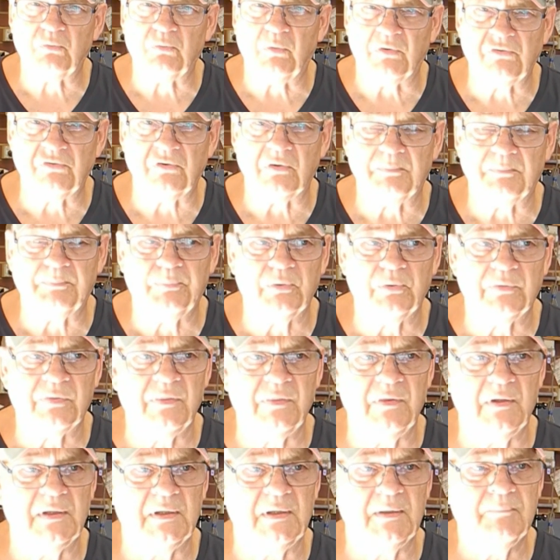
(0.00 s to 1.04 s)
was it put
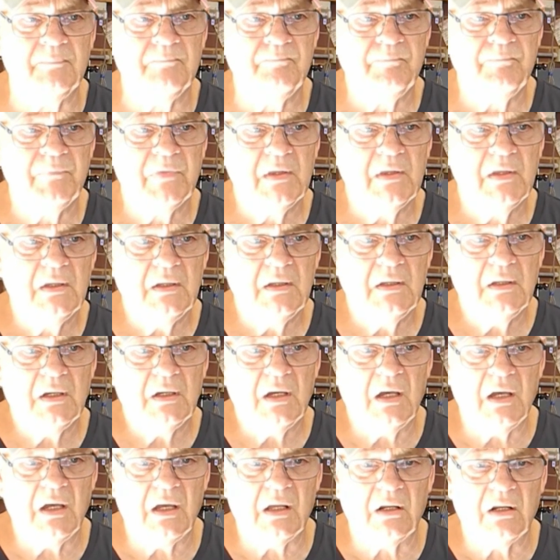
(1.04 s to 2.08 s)
there?
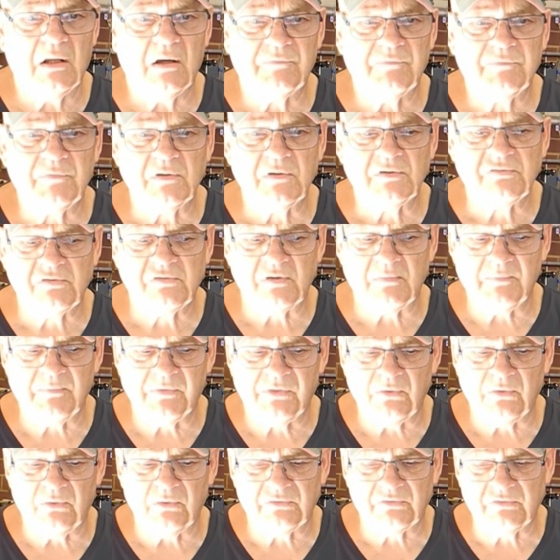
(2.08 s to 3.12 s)
And I've got some
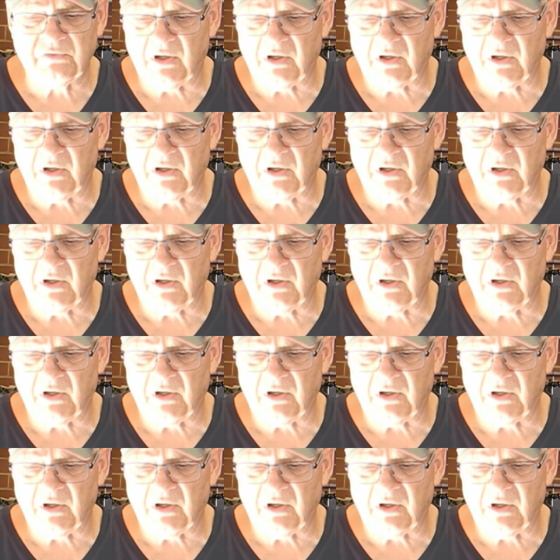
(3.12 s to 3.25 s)
thoughts.